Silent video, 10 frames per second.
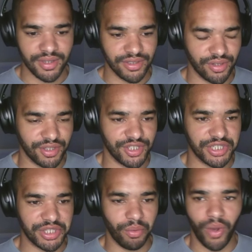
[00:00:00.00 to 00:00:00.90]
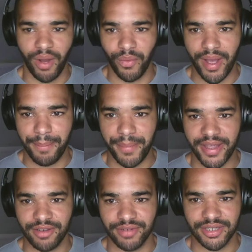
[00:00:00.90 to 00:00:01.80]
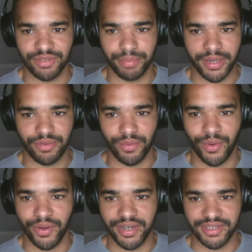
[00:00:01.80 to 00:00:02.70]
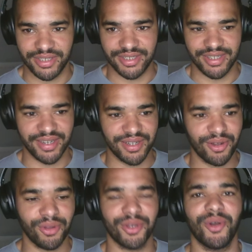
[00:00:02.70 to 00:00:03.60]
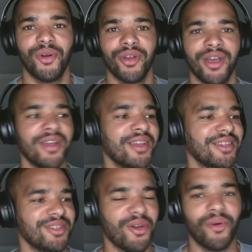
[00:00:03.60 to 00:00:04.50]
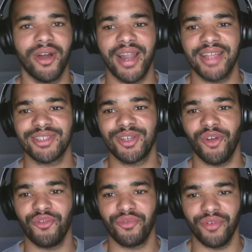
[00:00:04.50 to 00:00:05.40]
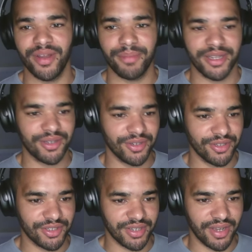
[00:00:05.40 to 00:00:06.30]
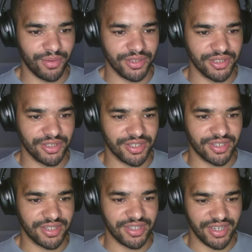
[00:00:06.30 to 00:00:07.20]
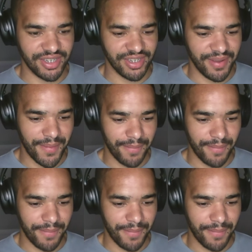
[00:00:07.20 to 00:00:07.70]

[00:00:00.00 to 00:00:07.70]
So this is the one where big risk, big reward. As you can see, cut the corner. You know what? Let's go for it because I want you to see